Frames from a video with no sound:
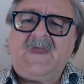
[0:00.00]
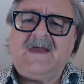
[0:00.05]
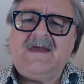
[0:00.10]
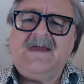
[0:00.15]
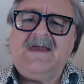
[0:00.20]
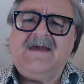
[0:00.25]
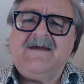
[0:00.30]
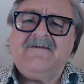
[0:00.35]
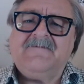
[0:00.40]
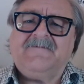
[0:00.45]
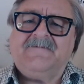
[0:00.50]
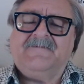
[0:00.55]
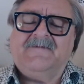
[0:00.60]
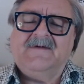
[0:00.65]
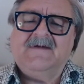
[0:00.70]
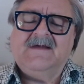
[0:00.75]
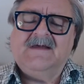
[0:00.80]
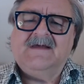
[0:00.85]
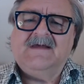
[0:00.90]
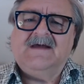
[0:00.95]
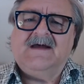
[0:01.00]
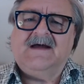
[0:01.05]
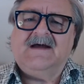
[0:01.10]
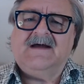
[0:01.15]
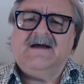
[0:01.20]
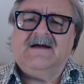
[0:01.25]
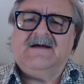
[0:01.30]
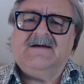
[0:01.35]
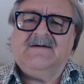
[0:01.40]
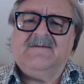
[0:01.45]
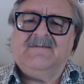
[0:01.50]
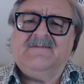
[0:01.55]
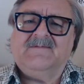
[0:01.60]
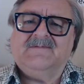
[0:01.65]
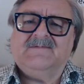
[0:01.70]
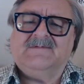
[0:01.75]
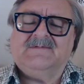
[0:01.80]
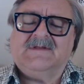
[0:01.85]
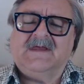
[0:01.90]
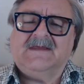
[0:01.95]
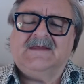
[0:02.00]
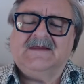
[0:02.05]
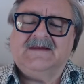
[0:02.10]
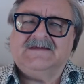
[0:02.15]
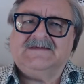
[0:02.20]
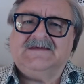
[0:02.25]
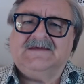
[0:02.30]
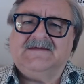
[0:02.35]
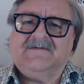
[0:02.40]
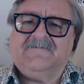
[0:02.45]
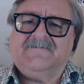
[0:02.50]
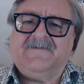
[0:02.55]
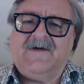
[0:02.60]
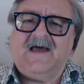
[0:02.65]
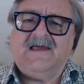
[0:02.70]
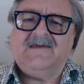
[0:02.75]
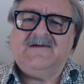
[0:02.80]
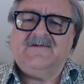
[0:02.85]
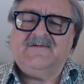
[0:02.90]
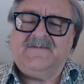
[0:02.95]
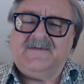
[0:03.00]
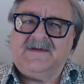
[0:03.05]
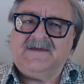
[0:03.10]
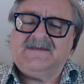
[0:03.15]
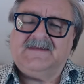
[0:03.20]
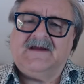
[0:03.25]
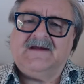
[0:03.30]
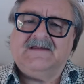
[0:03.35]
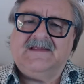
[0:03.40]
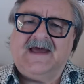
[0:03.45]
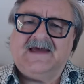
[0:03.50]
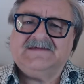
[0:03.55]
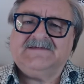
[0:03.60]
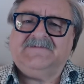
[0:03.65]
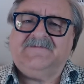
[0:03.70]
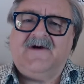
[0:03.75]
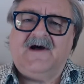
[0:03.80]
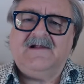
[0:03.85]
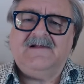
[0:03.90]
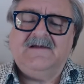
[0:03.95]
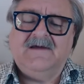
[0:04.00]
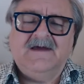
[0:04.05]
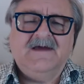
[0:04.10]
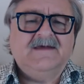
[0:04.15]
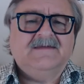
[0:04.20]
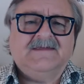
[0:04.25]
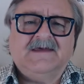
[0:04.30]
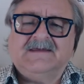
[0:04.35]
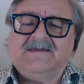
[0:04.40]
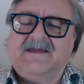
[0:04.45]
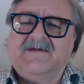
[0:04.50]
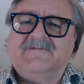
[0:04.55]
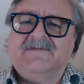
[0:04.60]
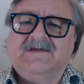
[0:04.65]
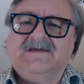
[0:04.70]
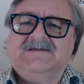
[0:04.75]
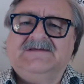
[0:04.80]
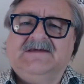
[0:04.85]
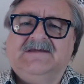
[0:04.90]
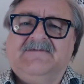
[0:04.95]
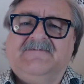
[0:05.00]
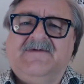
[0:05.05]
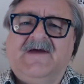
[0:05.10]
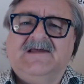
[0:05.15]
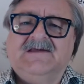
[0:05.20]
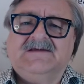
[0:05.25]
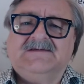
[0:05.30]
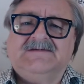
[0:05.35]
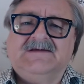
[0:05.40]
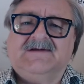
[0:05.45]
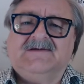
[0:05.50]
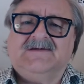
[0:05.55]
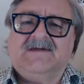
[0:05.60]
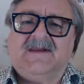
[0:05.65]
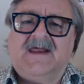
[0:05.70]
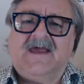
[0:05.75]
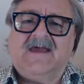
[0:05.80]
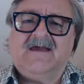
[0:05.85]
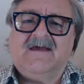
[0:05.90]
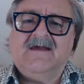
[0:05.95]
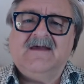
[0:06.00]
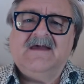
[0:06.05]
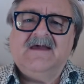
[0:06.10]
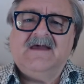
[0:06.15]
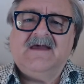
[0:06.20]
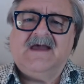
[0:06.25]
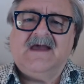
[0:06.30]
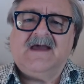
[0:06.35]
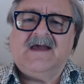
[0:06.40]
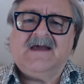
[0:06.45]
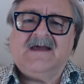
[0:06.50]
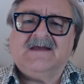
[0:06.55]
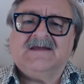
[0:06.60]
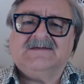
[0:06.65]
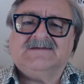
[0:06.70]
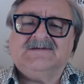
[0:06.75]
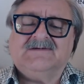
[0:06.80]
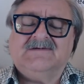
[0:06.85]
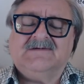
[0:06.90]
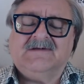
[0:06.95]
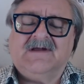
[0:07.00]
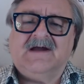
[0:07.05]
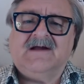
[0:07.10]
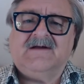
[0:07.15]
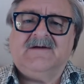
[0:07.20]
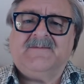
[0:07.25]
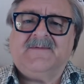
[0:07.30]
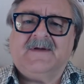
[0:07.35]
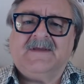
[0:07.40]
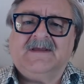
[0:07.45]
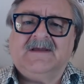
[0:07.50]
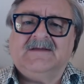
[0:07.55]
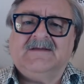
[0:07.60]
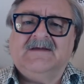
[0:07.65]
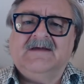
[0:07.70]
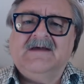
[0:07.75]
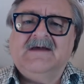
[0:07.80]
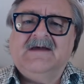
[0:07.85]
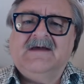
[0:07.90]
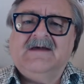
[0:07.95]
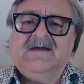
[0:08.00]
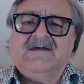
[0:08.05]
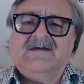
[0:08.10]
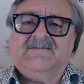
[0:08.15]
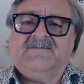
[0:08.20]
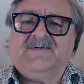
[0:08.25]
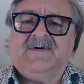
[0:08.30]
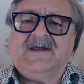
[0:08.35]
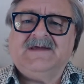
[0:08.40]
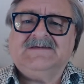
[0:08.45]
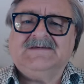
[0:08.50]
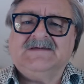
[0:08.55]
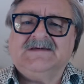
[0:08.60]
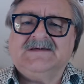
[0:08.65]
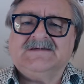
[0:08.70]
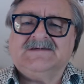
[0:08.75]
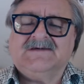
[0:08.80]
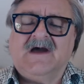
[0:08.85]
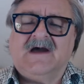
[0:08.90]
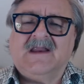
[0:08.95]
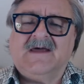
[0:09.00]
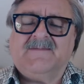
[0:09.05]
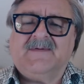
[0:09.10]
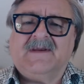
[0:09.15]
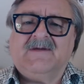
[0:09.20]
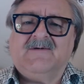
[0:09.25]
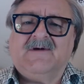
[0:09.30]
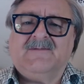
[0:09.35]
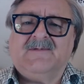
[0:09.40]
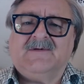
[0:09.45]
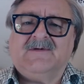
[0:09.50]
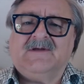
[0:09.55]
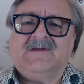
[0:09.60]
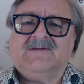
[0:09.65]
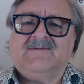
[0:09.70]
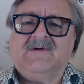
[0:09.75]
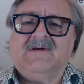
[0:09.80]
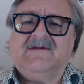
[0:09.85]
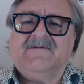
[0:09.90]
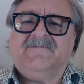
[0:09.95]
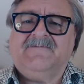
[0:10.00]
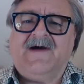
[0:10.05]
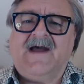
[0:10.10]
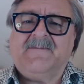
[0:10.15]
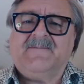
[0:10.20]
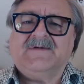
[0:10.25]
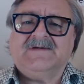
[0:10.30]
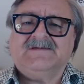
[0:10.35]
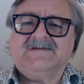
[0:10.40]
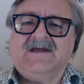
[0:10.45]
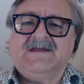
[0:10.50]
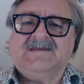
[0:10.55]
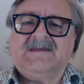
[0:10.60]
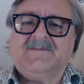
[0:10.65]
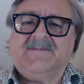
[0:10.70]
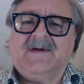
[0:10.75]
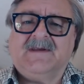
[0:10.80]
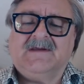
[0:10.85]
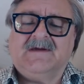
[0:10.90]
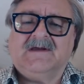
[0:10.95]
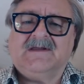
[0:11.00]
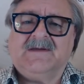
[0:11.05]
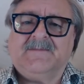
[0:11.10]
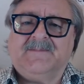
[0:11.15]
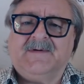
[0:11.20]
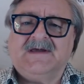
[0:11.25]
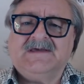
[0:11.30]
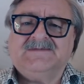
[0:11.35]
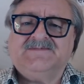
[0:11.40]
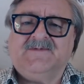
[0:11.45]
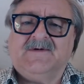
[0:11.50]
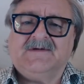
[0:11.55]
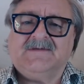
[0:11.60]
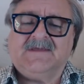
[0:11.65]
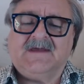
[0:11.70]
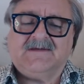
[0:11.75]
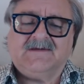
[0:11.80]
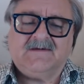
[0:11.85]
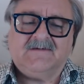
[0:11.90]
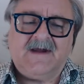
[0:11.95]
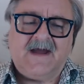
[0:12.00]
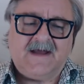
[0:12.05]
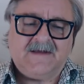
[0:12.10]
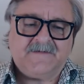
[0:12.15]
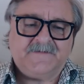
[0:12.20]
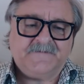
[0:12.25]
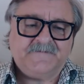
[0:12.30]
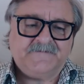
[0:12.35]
if they didn't see the value being there last fall, they definitely see the values there today. And so in our opinion, pricing has gone up anywhere between 3 to 5%, depending on the price point that you're at.